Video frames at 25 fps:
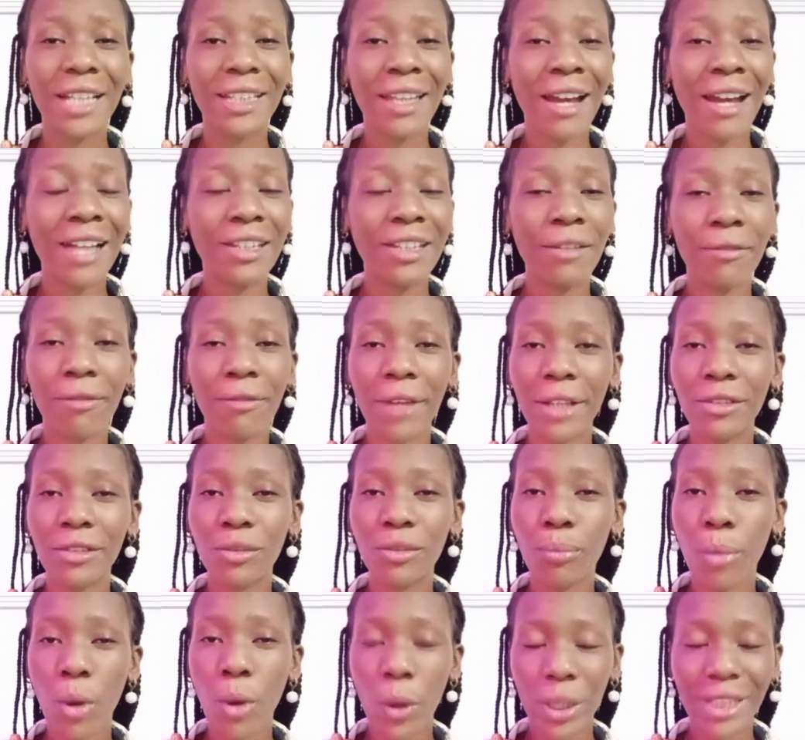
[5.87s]
there are
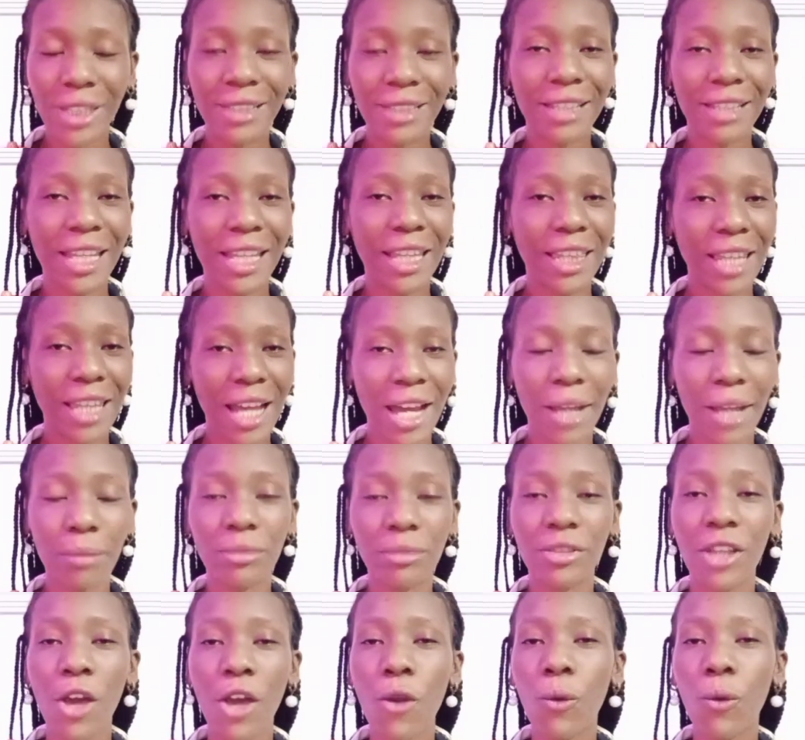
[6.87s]
different points in
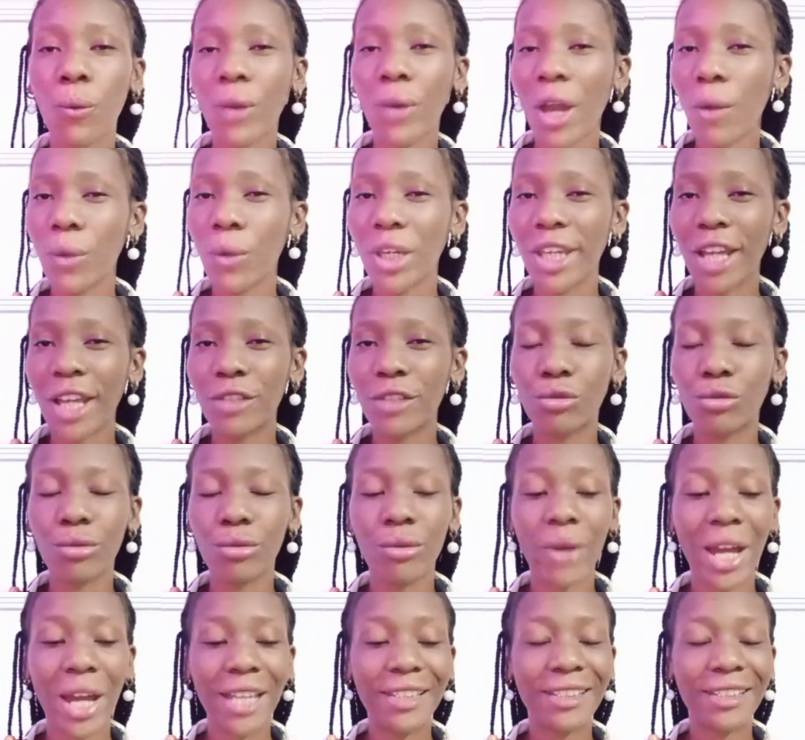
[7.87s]
times where we get
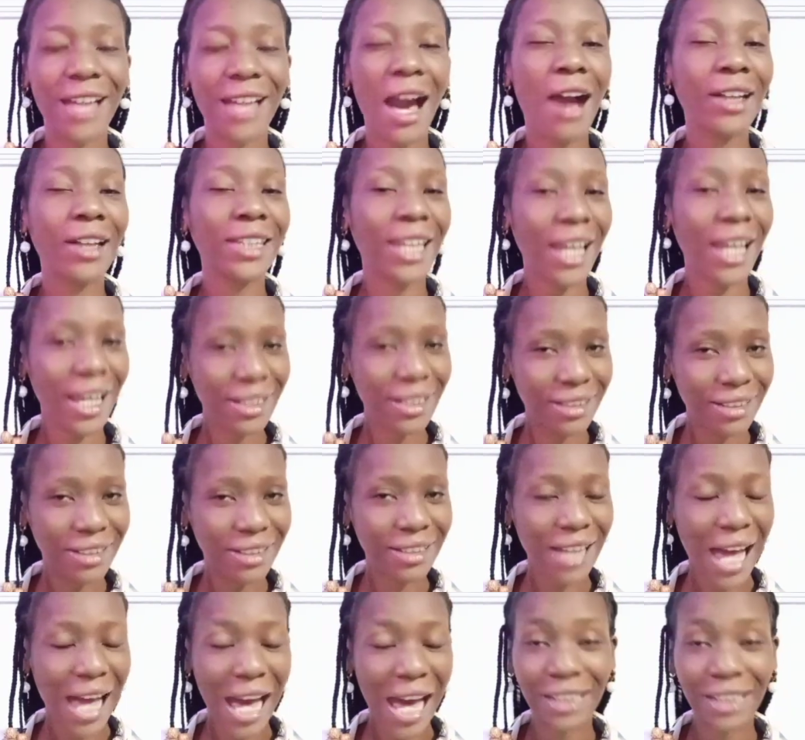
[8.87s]
to write our
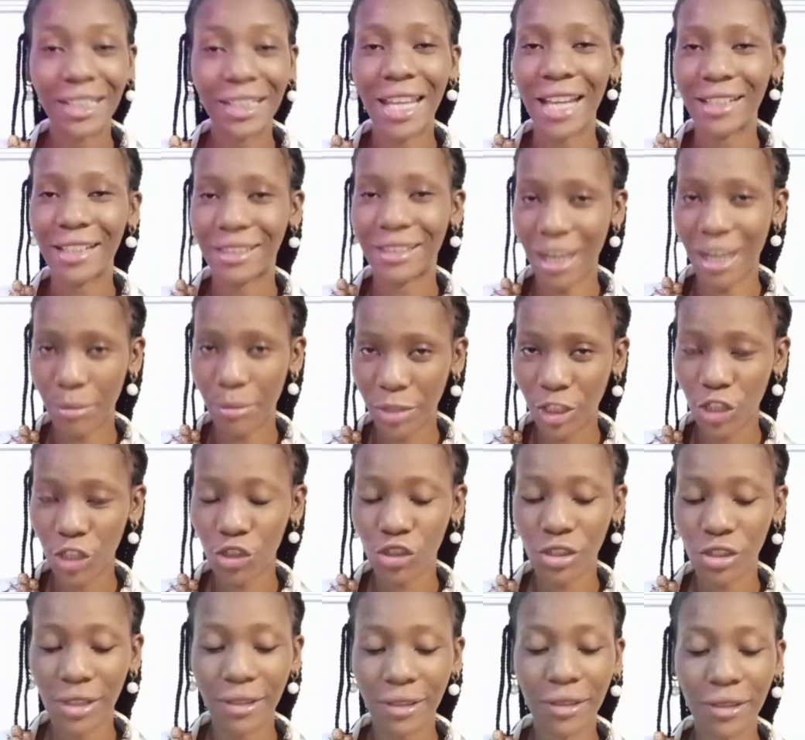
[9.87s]
tests and
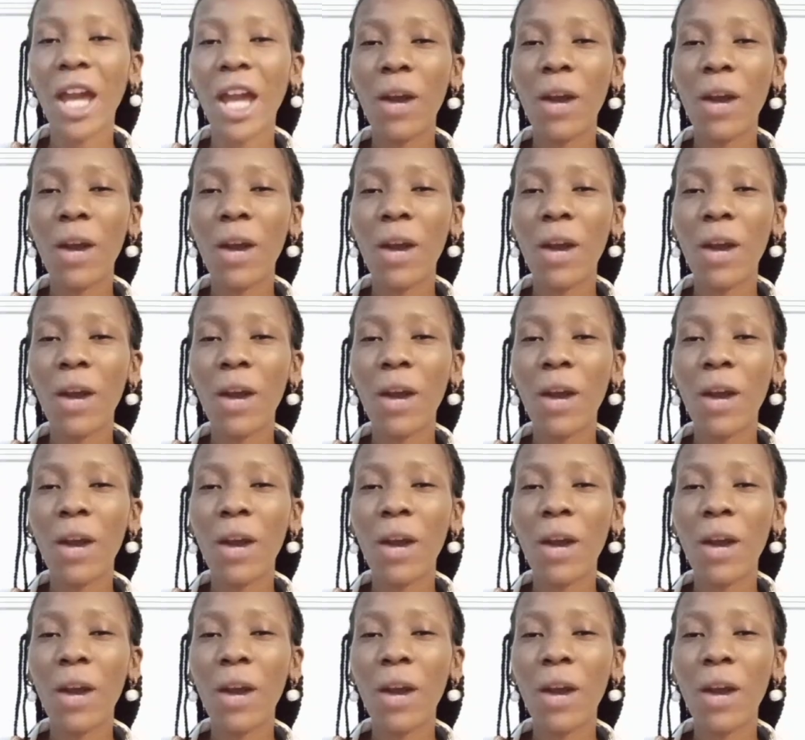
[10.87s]
examinations.